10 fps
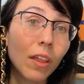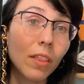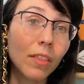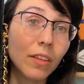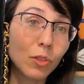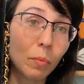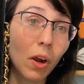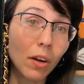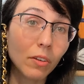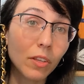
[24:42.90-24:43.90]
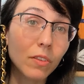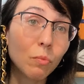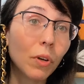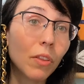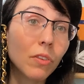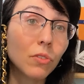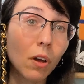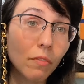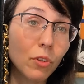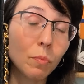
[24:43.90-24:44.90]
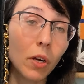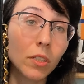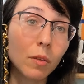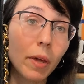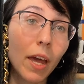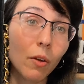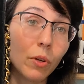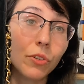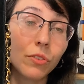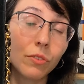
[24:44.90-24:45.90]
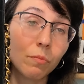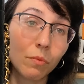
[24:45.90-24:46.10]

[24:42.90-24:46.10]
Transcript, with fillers: this part. This is one of the softest parts of the bag, which is,